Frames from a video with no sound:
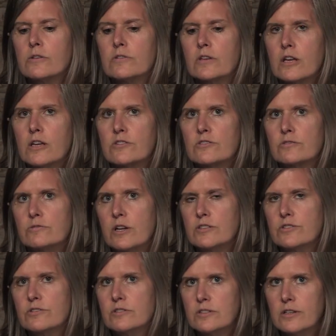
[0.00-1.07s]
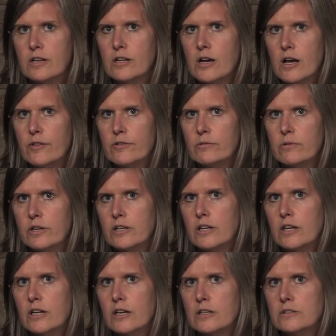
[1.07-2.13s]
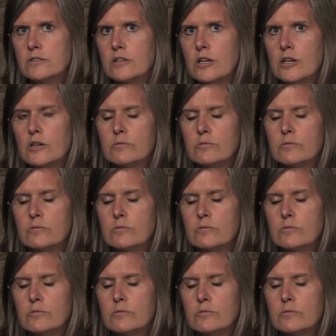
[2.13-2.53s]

The cancer registry data on the one hand,